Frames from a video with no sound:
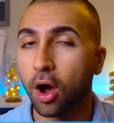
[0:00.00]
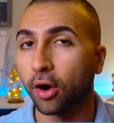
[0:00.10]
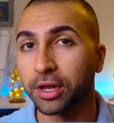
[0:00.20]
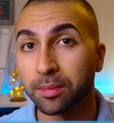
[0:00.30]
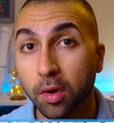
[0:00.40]

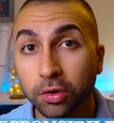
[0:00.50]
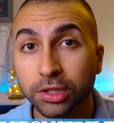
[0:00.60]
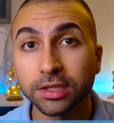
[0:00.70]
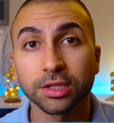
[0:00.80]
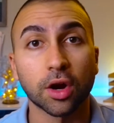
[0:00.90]
our
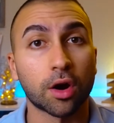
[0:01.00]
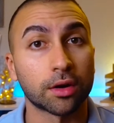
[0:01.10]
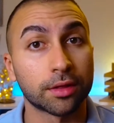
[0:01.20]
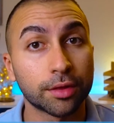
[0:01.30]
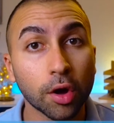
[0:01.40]
emotions, our
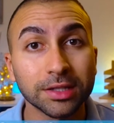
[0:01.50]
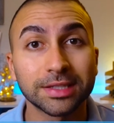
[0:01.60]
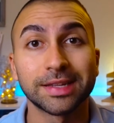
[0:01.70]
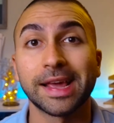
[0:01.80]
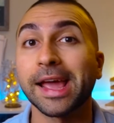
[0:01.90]

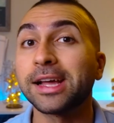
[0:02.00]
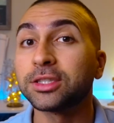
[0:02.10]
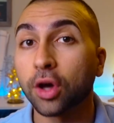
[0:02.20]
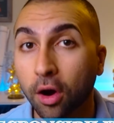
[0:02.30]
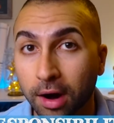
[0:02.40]
thoughts,
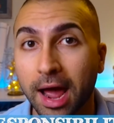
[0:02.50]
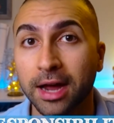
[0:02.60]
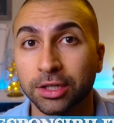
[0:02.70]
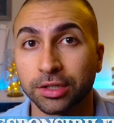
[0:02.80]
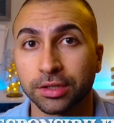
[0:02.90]
and our
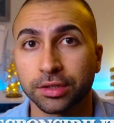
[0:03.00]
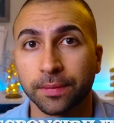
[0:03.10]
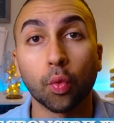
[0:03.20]
actions.